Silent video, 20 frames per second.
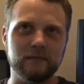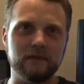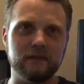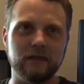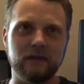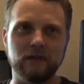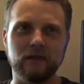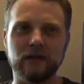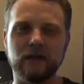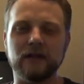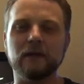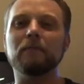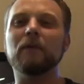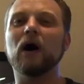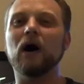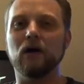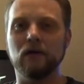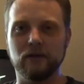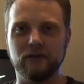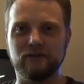they look like a
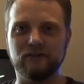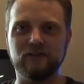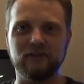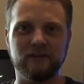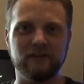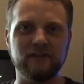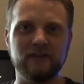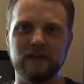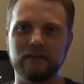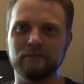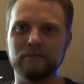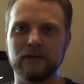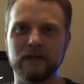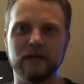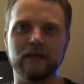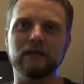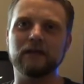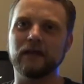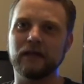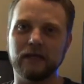polished
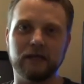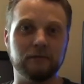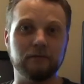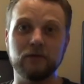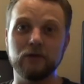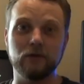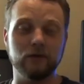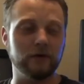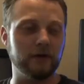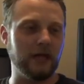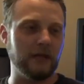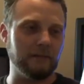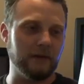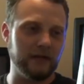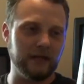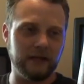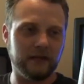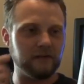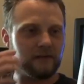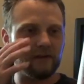16-bit like computer game, I
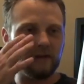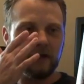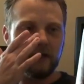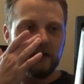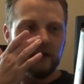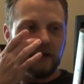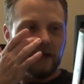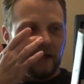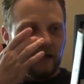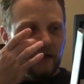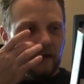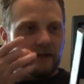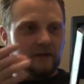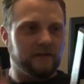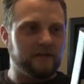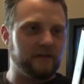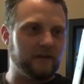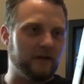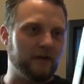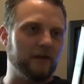guess.
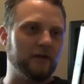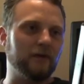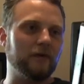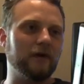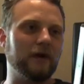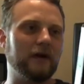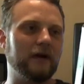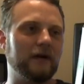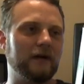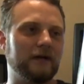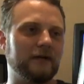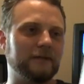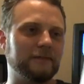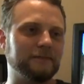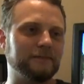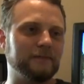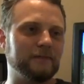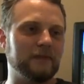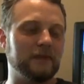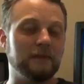So
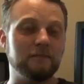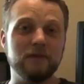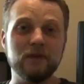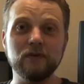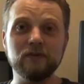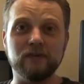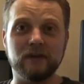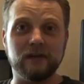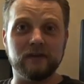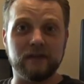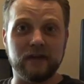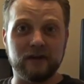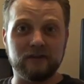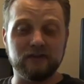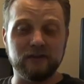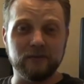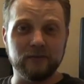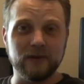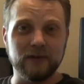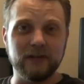the music is
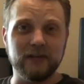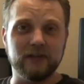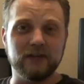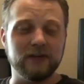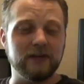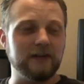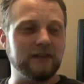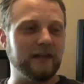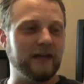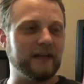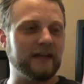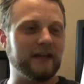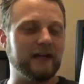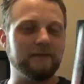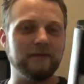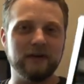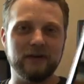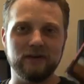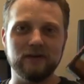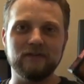actually really good. Like,
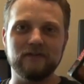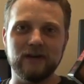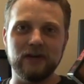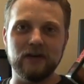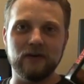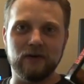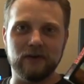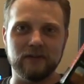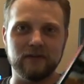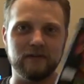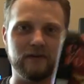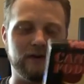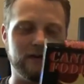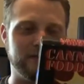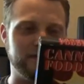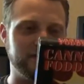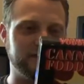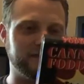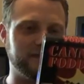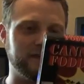I'm gonna do a video
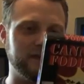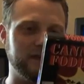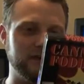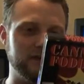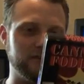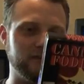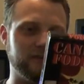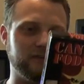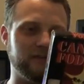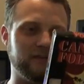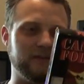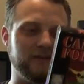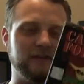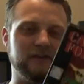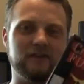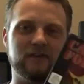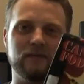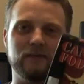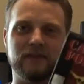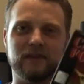on this, just so you can
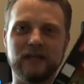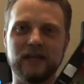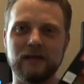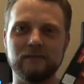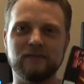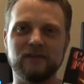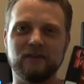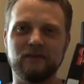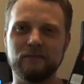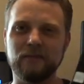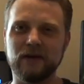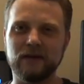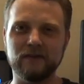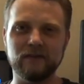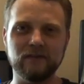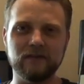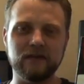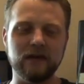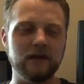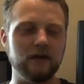see what the game's kind of about,
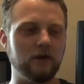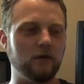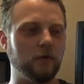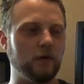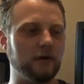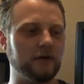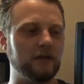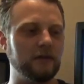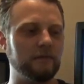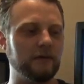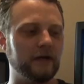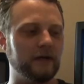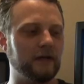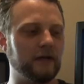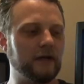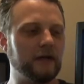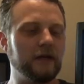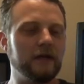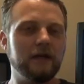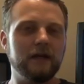because it's kind of quirky,
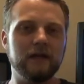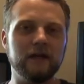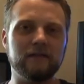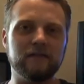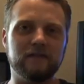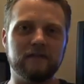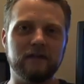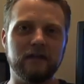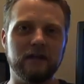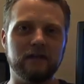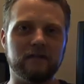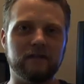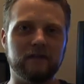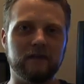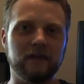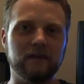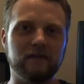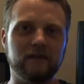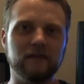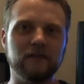but it's
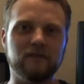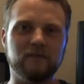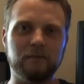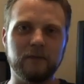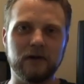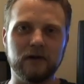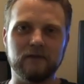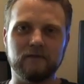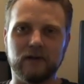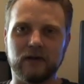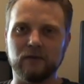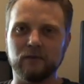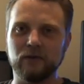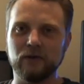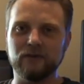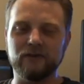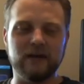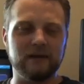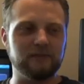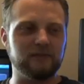in the spirit of like a
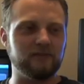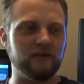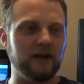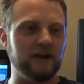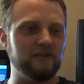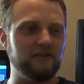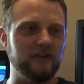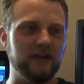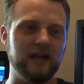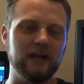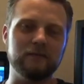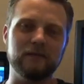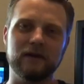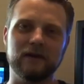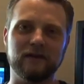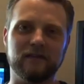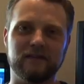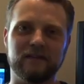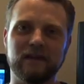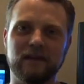real-time strategy game, but it
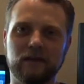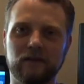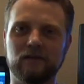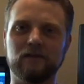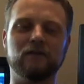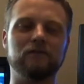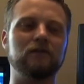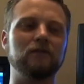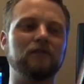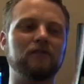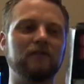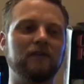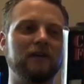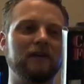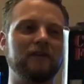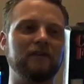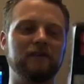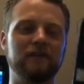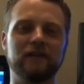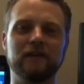doesn't take itself too
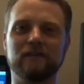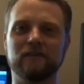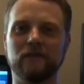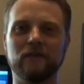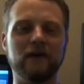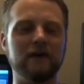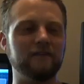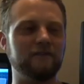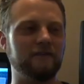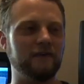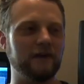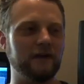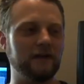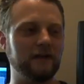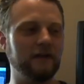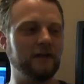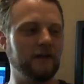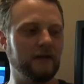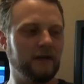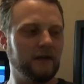seriously. It's a lot of
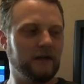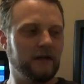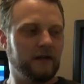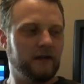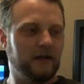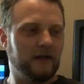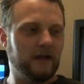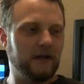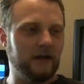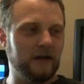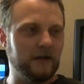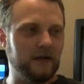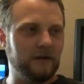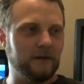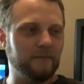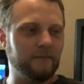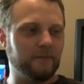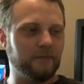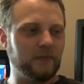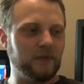fun.
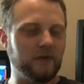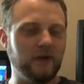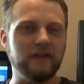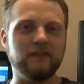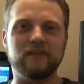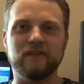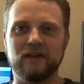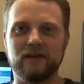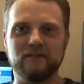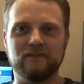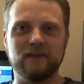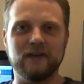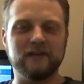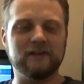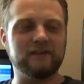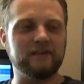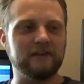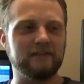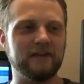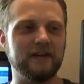Great sound
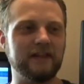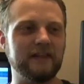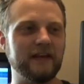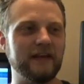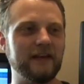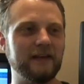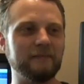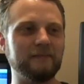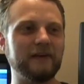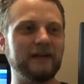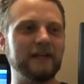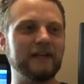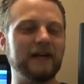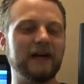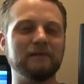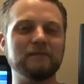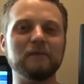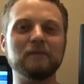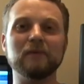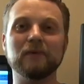effects and everything. But yeah,
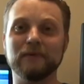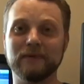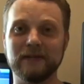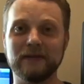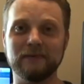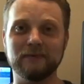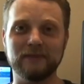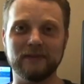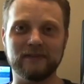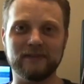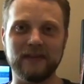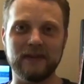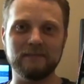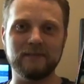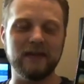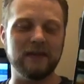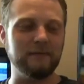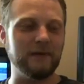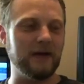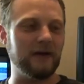I remember when this game
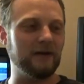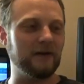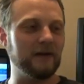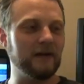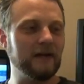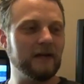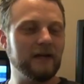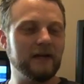came out,